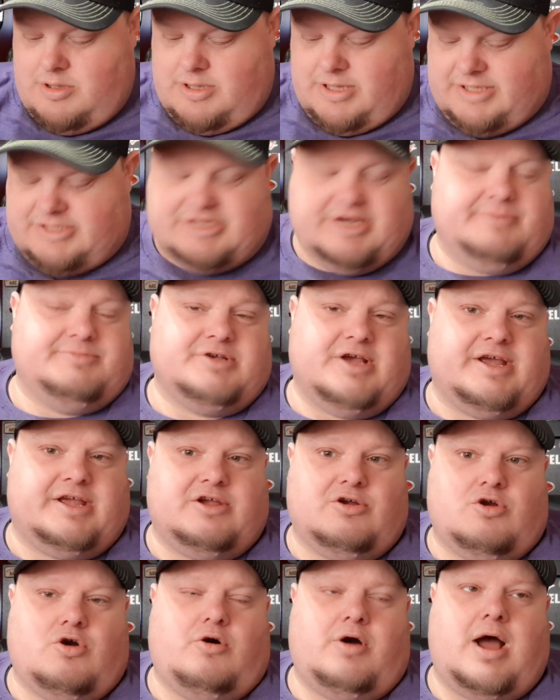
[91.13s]
It seems
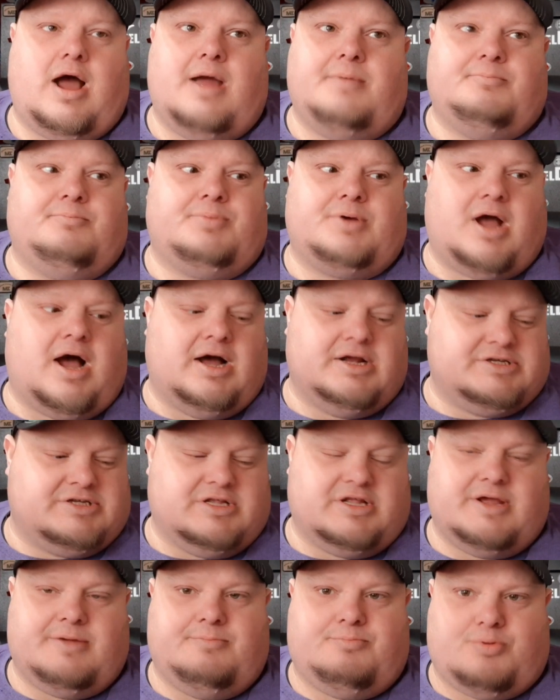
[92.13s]
like I'm
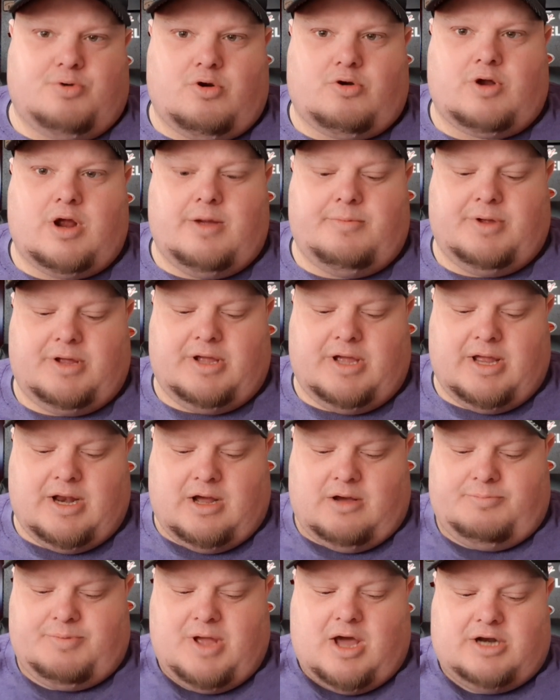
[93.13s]
constantly programming, and
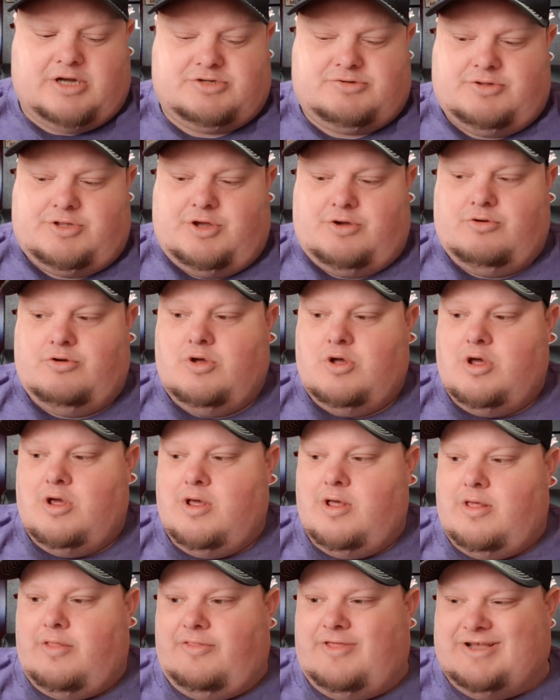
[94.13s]
I'll be honest with you,
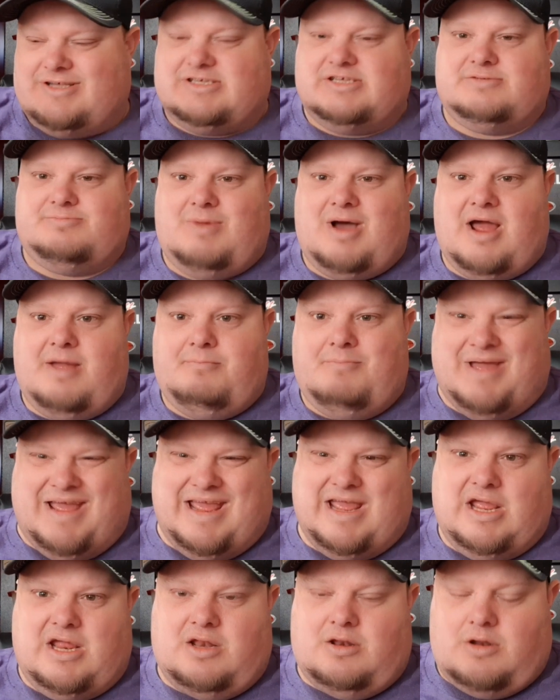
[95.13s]
this is my
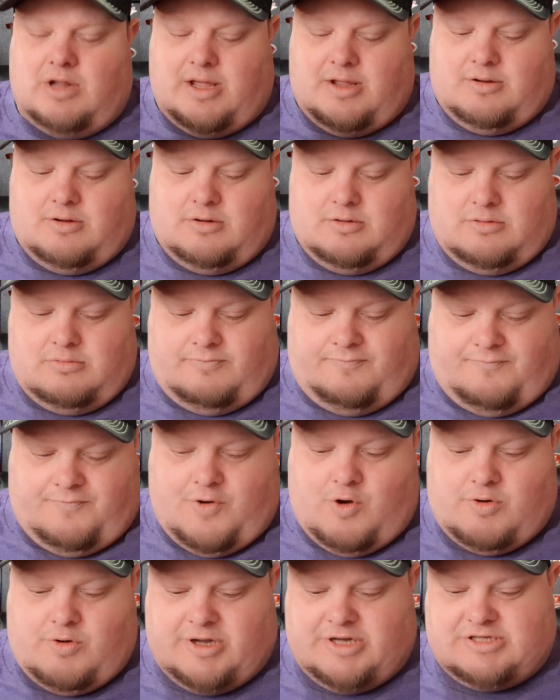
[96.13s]
main
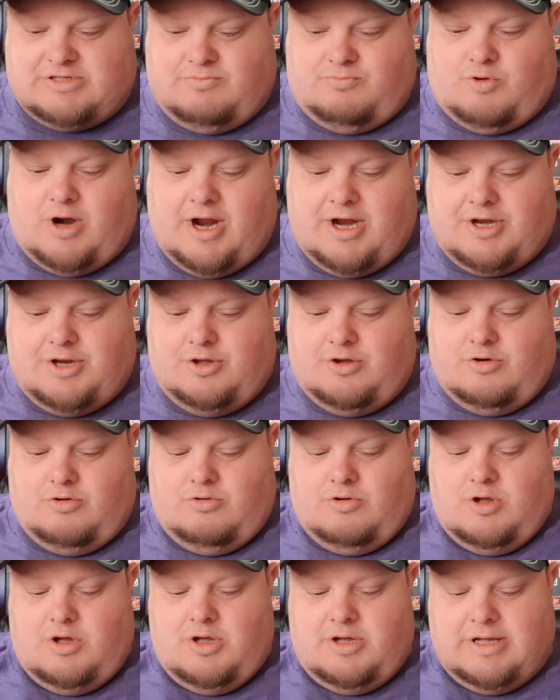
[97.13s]
focus of what I do
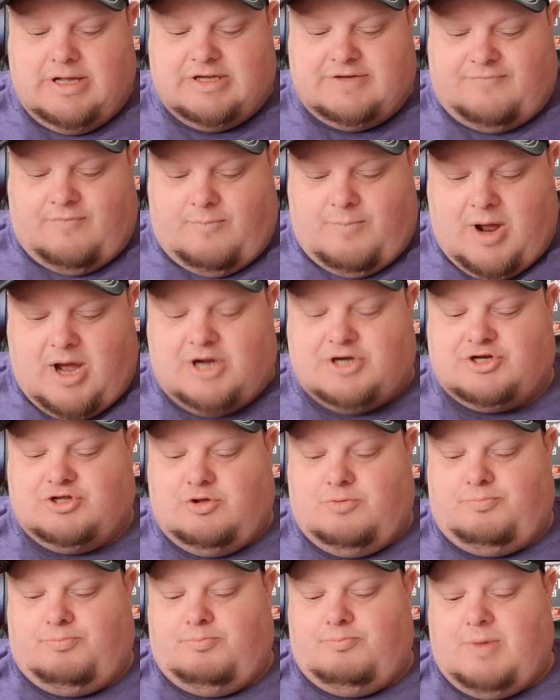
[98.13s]
is for
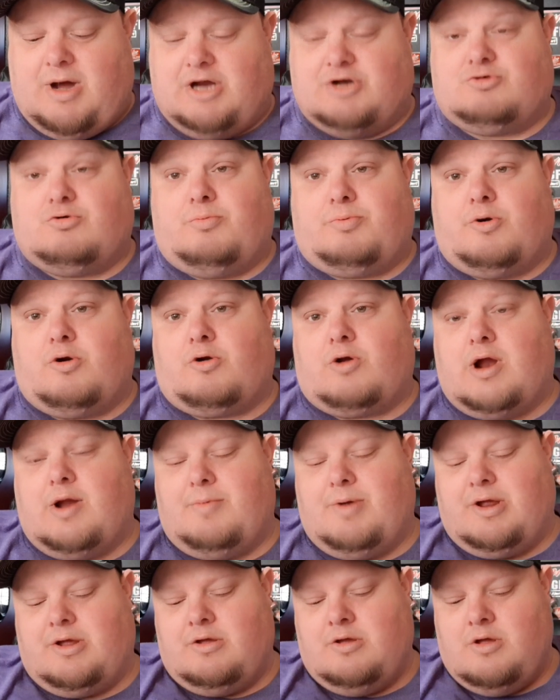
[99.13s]
module
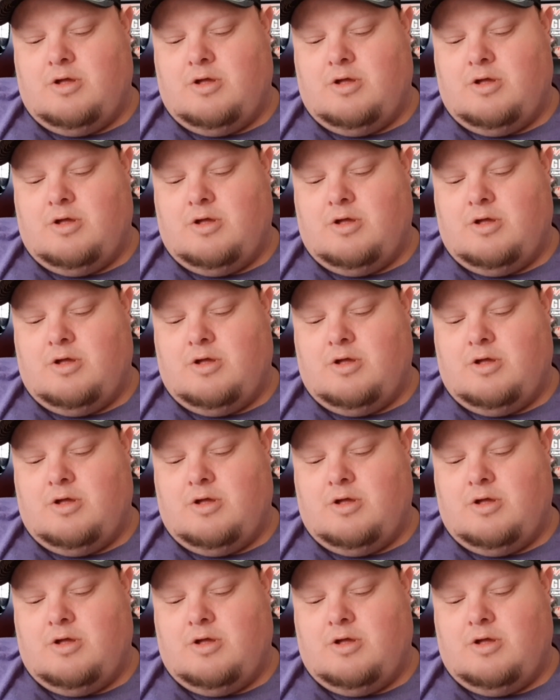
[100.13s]
programming.